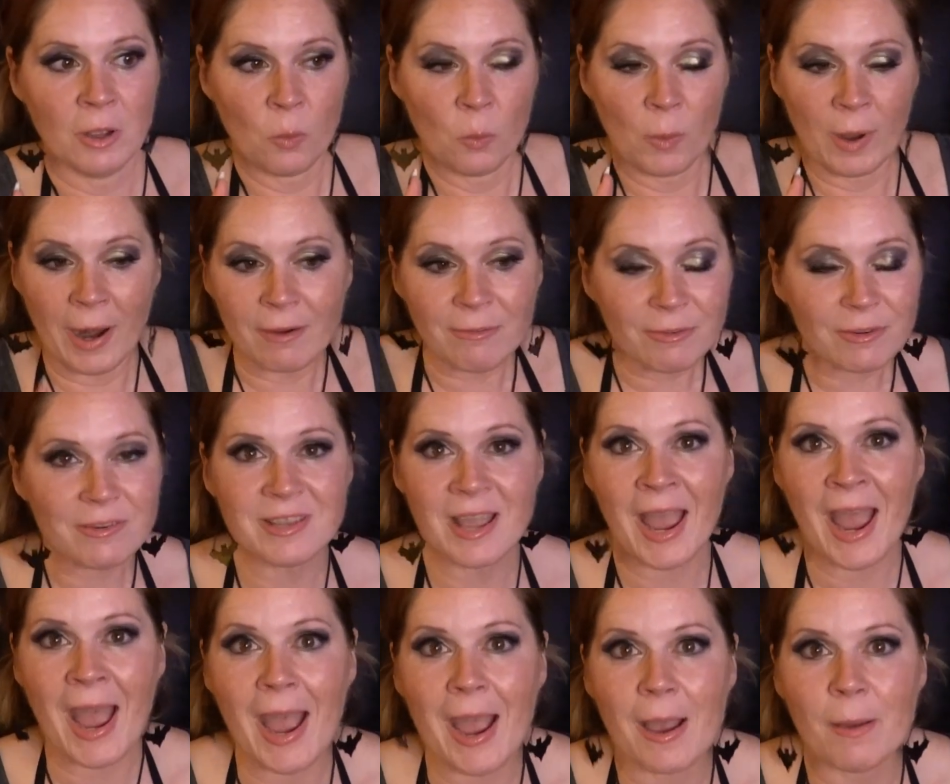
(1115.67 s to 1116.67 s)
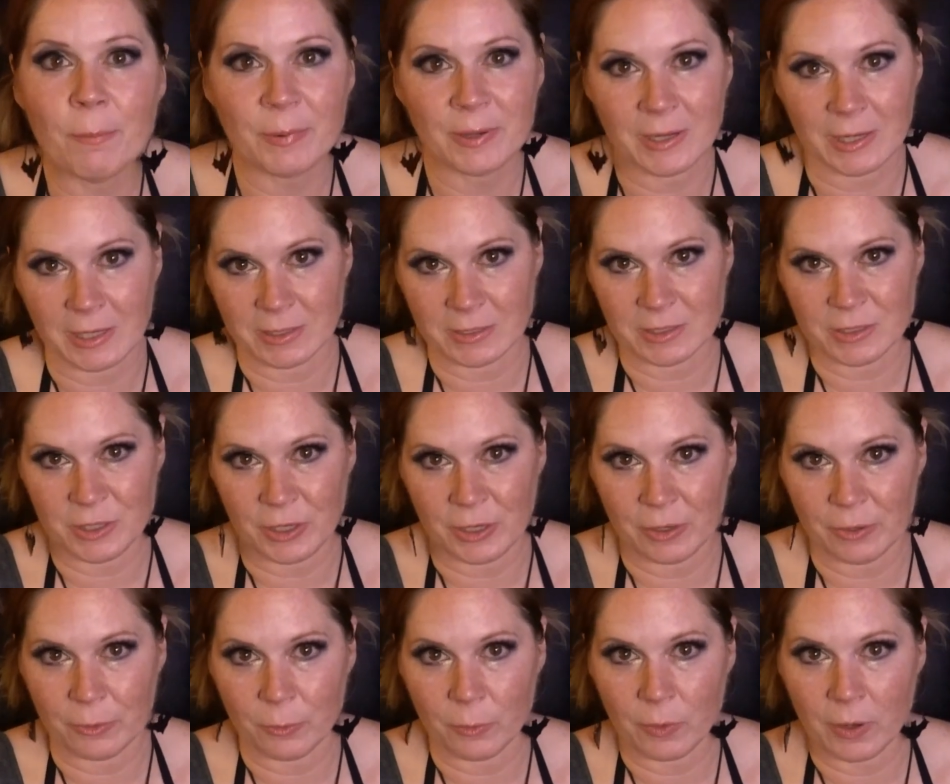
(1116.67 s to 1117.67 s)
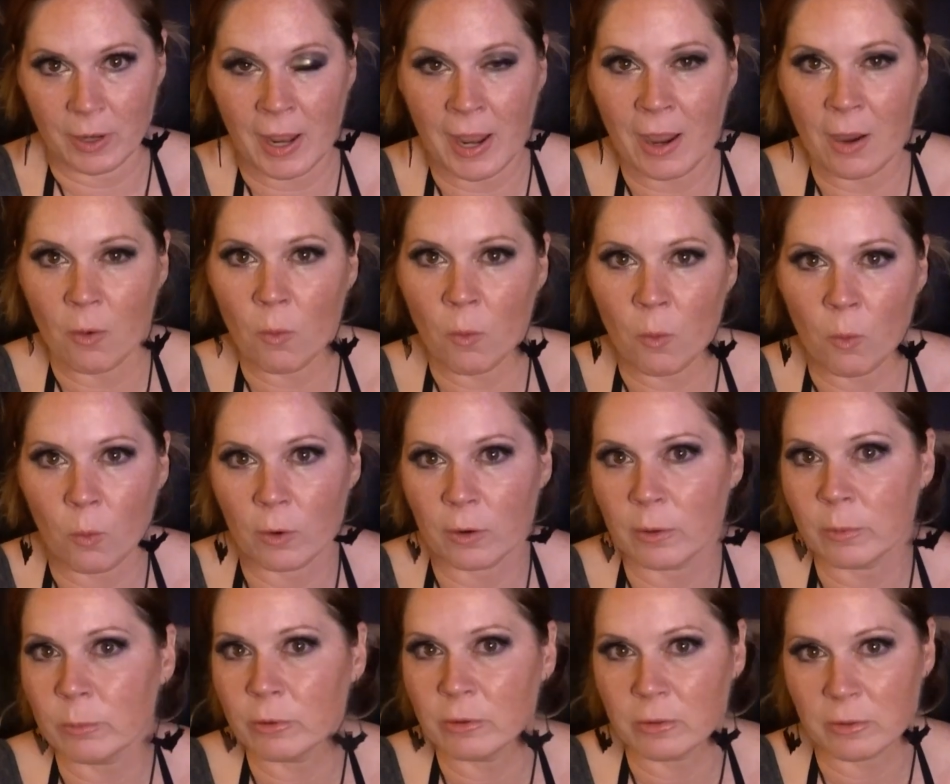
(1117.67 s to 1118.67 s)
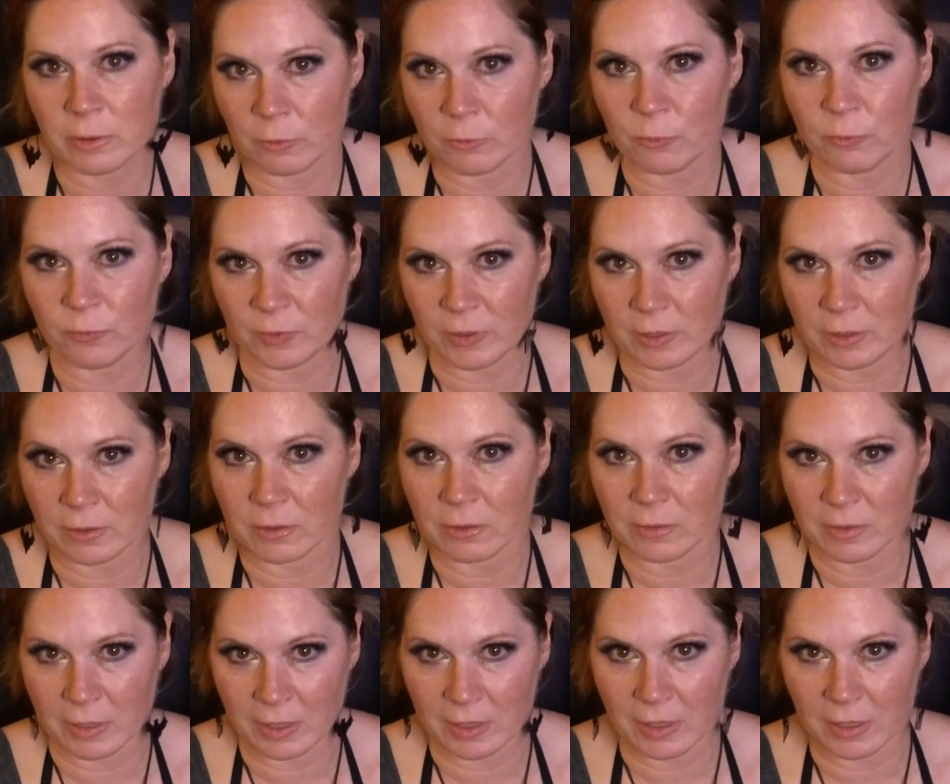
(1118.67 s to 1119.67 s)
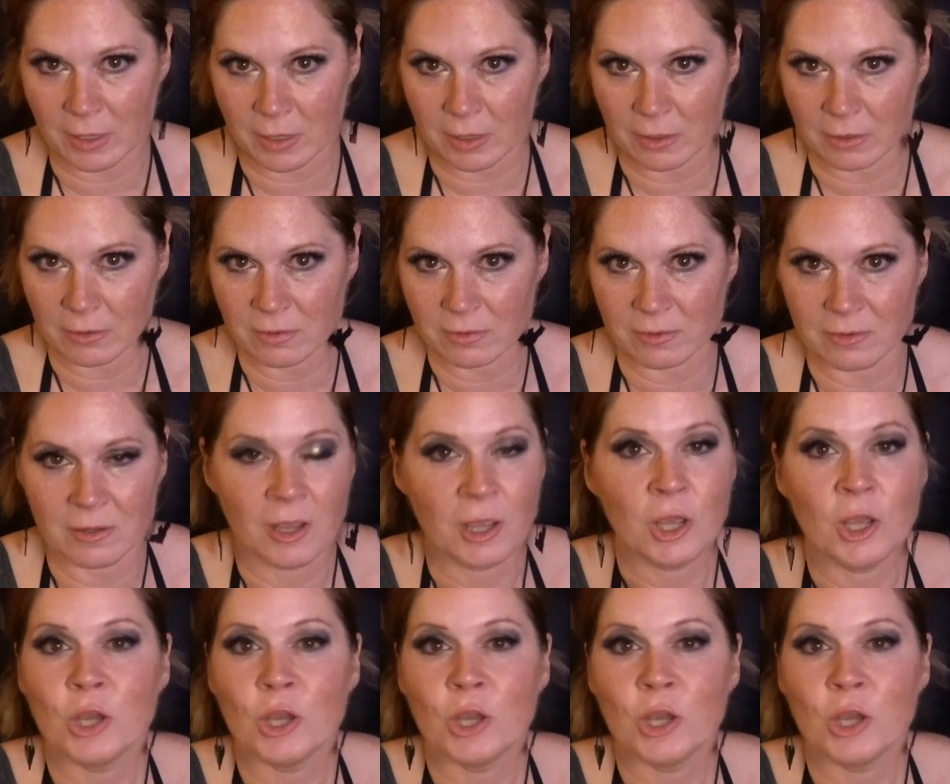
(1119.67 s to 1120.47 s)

whatever's happening to you and how horrible you feel that it is,